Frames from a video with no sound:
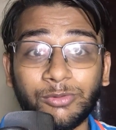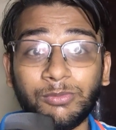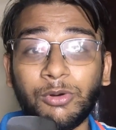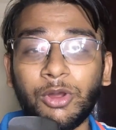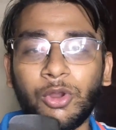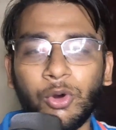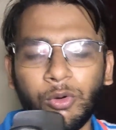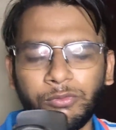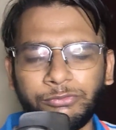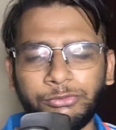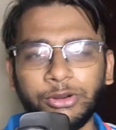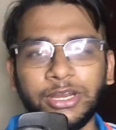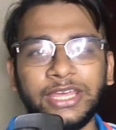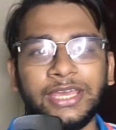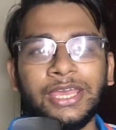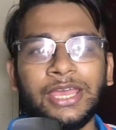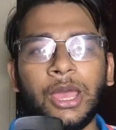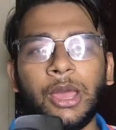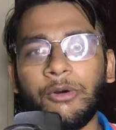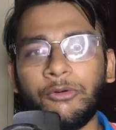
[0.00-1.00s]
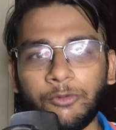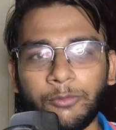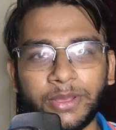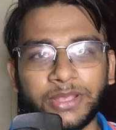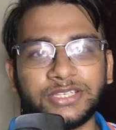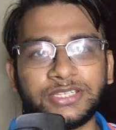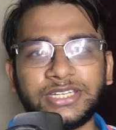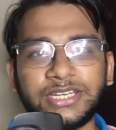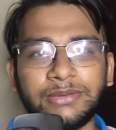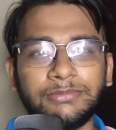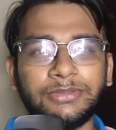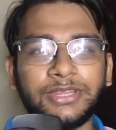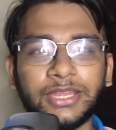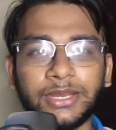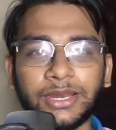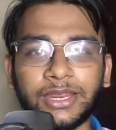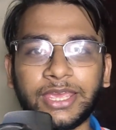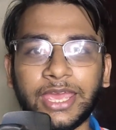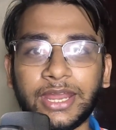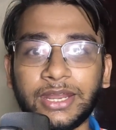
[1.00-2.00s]
Hopefully women's team that
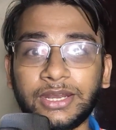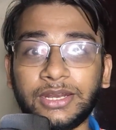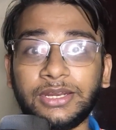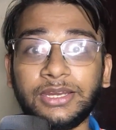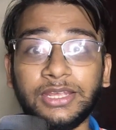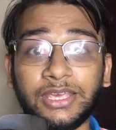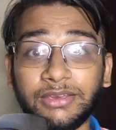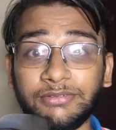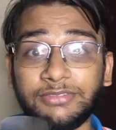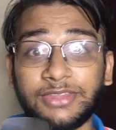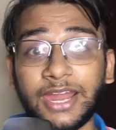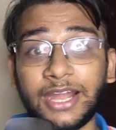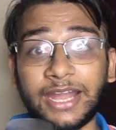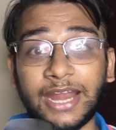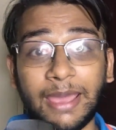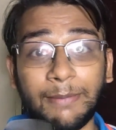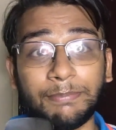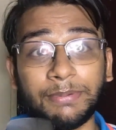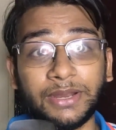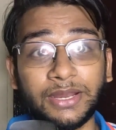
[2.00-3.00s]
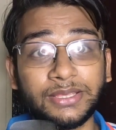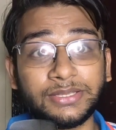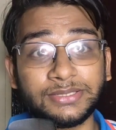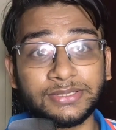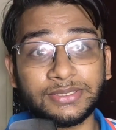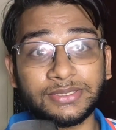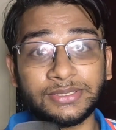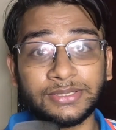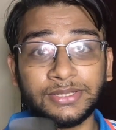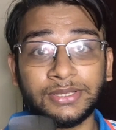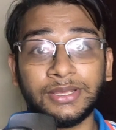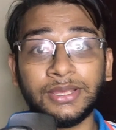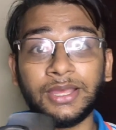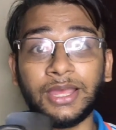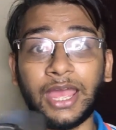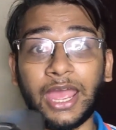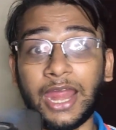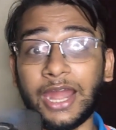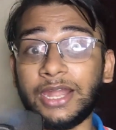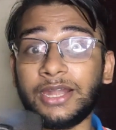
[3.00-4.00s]
can give that happiness,
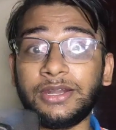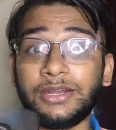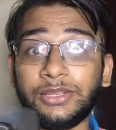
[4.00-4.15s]
and